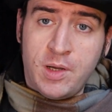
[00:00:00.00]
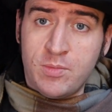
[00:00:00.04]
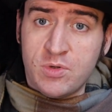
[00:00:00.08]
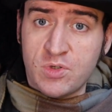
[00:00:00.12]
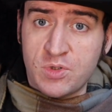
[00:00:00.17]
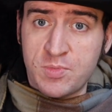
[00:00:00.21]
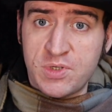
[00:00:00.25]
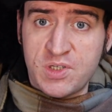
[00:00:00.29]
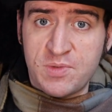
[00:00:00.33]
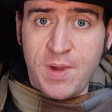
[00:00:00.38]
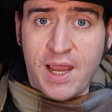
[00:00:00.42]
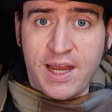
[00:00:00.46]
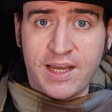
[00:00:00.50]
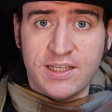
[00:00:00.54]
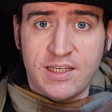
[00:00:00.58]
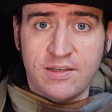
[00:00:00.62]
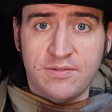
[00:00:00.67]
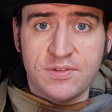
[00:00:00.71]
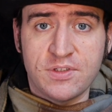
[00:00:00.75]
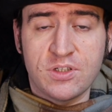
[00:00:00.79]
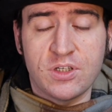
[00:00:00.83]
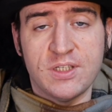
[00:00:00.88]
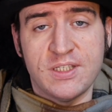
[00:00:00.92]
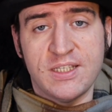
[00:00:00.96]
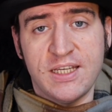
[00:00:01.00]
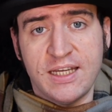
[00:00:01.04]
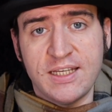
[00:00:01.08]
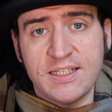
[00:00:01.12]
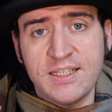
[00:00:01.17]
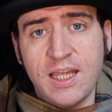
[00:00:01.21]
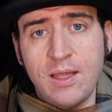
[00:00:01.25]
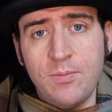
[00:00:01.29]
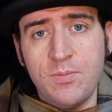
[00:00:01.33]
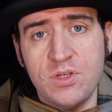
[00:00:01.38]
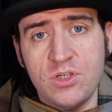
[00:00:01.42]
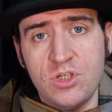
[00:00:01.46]
people's perspectives, because
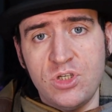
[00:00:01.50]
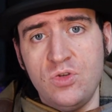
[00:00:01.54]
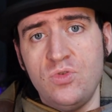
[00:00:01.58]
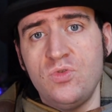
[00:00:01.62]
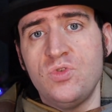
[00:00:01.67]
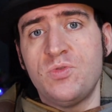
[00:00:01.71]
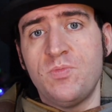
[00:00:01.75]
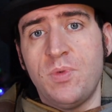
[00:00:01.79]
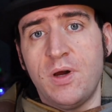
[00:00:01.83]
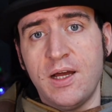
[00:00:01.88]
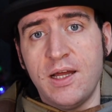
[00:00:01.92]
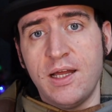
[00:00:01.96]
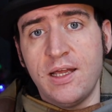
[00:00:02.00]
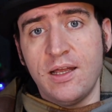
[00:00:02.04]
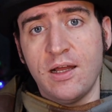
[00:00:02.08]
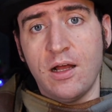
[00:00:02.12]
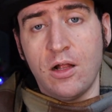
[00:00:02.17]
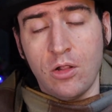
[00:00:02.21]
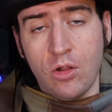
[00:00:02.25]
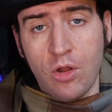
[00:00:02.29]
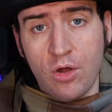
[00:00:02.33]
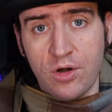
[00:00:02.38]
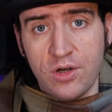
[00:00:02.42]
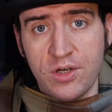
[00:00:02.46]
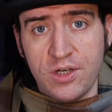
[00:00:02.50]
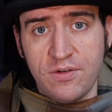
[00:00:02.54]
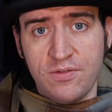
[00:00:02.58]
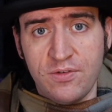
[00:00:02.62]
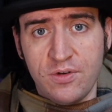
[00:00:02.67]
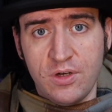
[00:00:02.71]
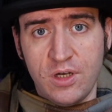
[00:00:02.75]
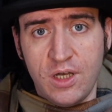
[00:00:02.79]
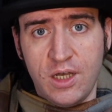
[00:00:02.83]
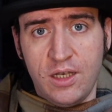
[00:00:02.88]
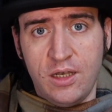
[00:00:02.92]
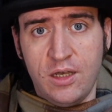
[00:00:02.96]
Inkscape is used by a lot of
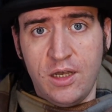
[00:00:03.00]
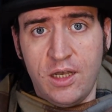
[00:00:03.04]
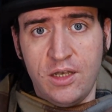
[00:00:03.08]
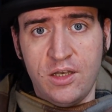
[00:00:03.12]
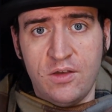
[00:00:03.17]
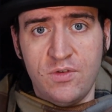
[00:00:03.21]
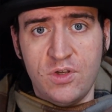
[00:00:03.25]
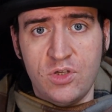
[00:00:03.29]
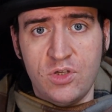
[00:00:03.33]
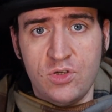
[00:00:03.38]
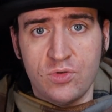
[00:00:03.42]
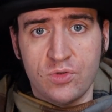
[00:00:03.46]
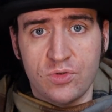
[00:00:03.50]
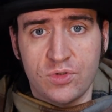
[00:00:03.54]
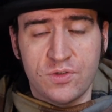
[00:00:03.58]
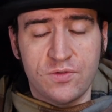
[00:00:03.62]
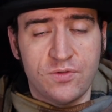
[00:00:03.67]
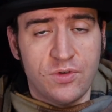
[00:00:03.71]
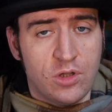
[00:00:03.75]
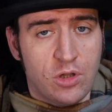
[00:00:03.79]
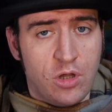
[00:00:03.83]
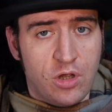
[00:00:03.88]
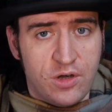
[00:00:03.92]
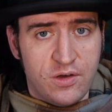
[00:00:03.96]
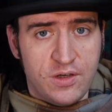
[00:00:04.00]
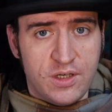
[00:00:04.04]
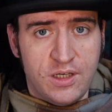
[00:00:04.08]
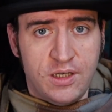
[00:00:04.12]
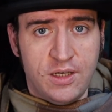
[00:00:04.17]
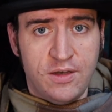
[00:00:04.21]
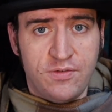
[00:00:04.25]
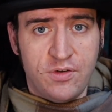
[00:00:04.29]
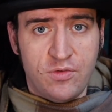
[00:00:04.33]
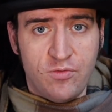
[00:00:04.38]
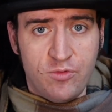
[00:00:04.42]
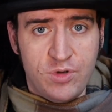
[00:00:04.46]
different individuals for a lot of
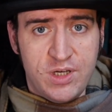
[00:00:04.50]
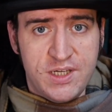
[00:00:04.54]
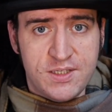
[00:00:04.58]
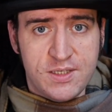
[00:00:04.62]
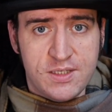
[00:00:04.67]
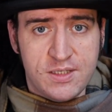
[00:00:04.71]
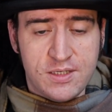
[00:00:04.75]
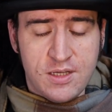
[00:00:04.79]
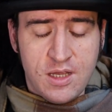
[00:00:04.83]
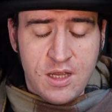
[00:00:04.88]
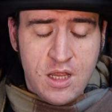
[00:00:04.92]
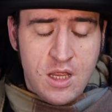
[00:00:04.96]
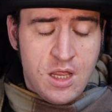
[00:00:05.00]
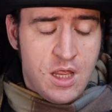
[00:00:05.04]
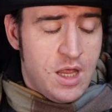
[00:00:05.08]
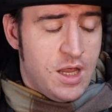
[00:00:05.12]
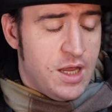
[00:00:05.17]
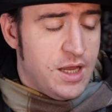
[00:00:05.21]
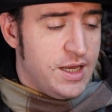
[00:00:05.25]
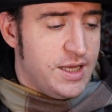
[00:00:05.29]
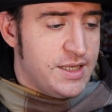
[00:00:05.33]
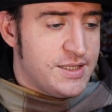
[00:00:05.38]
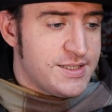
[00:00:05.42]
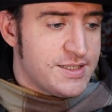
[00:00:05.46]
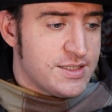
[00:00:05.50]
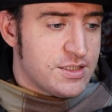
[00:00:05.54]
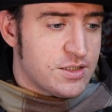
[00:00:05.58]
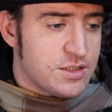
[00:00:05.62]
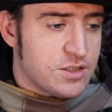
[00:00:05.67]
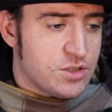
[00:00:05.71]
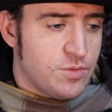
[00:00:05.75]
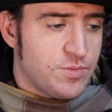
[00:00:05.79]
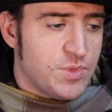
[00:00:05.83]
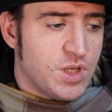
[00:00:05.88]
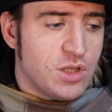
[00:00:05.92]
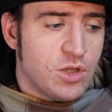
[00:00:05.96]
different reasons. It's
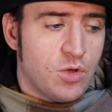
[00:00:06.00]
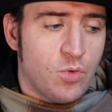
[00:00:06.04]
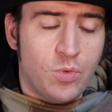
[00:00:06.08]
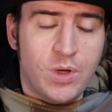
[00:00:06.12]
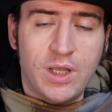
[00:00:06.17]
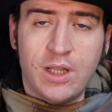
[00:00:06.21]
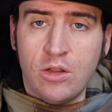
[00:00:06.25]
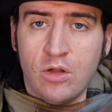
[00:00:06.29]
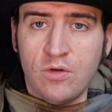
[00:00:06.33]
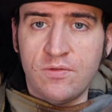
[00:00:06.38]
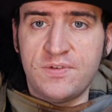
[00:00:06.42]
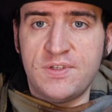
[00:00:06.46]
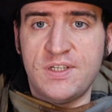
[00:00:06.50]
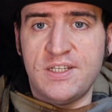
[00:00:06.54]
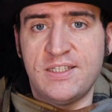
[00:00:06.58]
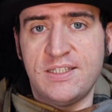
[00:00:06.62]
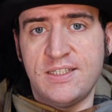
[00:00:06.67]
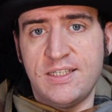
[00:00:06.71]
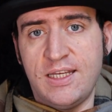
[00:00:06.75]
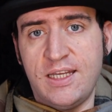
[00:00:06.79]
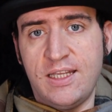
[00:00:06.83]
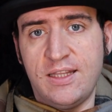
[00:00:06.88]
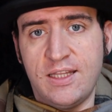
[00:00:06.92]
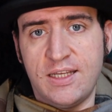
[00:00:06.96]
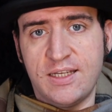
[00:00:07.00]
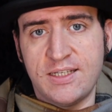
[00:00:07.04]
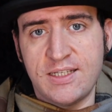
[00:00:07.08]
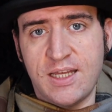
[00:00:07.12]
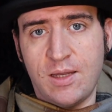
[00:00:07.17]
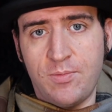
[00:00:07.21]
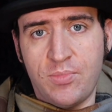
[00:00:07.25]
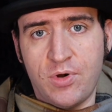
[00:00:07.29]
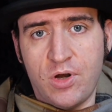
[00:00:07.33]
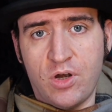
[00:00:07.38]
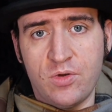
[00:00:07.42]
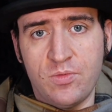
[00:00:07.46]
something that we love to see in the
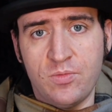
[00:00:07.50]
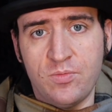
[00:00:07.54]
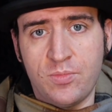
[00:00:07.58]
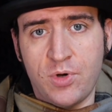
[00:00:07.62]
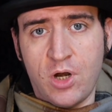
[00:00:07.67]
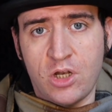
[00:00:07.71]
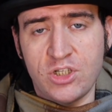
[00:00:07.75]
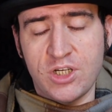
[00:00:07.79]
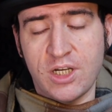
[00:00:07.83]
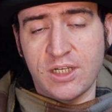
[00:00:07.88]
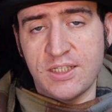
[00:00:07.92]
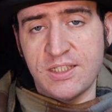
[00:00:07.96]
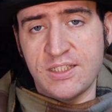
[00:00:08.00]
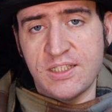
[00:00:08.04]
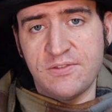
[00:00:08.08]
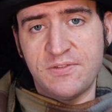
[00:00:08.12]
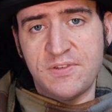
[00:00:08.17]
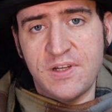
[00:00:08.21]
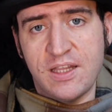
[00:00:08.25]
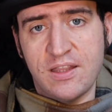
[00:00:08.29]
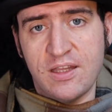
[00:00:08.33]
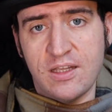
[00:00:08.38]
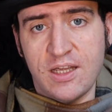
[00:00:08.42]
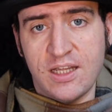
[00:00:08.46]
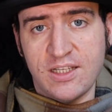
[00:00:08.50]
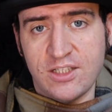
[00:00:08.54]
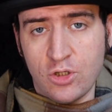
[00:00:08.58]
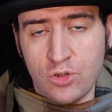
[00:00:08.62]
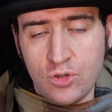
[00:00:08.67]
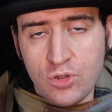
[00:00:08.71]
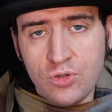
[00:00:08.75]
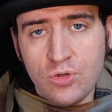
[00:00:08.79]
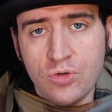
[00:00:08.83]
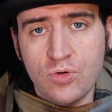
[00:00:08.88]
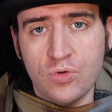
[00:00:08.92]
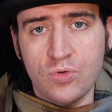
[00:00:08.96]
Inkscape project is the fact that as a
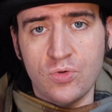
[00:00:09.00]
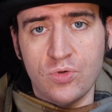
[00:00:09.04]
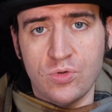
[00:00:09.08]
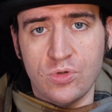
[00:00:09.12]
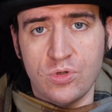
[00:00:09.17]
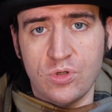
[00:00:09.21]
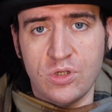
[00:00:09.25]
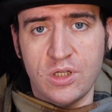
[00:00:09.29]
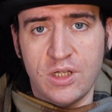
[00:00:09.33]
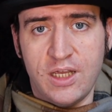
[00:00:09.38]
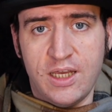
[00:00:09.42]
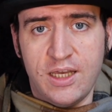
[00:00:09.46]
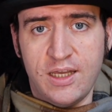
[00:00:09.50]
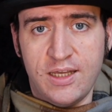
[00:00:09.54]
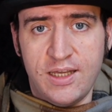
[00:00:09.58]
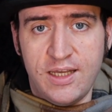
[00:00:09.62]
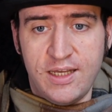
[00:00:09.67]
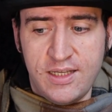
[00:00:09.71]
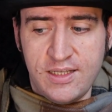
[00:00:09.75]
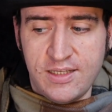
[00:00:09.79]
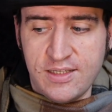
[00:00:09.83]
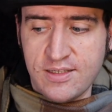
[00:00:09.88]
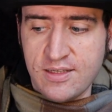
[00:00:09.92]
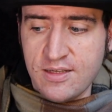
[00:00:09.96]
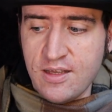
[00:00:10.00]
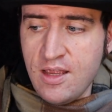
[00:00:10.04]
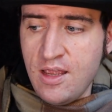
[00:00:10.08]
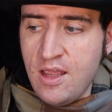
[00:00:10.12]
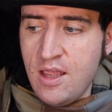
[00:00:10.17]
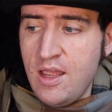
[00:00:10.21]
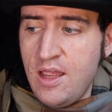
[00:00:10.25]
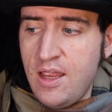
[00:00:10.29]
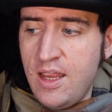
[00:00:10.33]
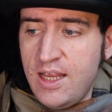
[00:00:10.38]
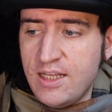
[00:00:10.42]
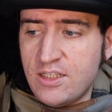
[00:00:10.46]
tool, it's
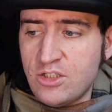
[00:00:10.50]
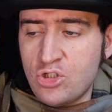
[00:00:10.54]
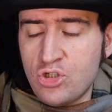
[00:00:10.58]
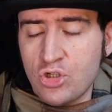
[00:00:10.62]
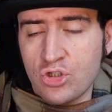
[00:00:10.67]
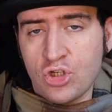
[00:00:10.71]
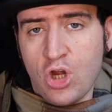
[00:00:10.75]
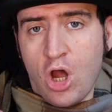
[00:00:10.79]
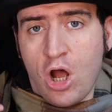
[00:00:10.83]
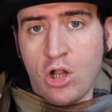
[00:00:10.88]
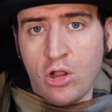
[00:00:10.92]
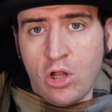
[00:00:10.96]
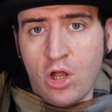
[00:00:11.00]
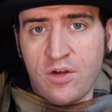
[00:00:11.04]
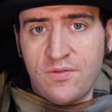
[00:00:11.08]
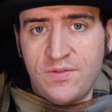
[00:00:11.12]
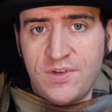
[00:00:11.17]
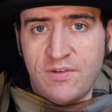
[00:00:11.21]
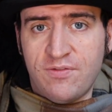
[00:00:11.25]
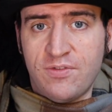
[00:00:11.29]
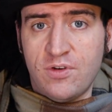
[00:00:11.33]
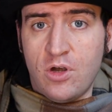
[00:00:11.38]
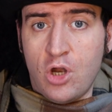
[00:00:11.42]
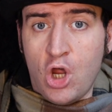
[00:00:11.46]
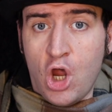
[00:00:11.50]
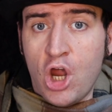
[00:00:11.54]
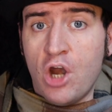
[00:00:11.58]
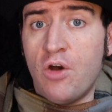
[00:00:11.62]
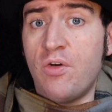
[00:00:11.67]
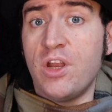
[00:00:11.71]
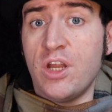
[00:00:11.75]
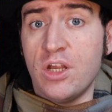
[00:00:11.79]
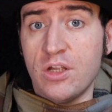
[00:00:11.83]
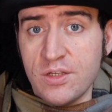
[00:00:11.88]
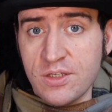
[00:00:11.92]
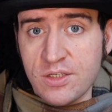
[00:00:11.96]
just got a lot of different
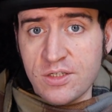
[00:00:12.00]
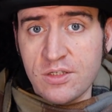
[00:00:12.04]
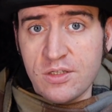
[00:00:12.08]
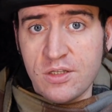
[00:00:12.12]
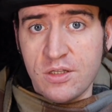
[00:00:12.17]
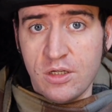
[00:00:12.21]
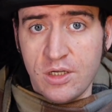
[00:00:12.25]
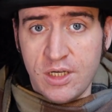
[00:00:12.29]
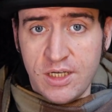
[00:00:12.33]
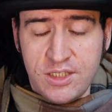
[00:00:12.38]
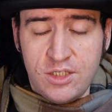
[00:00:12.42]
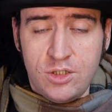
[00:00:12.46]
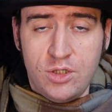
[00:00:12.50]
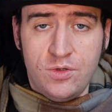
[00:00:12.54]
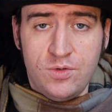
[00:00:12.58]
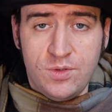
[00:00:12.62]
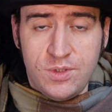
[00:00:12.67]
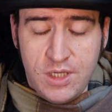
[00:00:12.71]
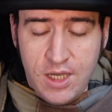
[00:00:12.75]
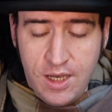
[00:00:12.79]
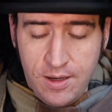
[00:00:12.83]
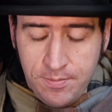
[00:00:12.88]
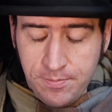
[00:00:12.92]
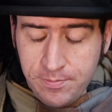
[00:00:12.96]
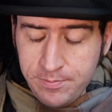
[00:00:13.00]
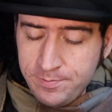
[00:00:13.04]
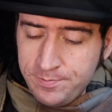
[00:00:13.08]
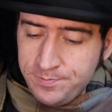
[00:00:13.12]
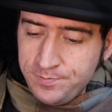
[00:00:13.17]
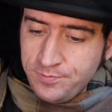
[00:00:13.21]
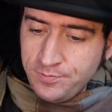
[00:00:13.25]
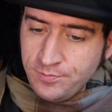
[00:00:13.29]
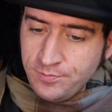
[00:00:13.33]
areas that it's used in.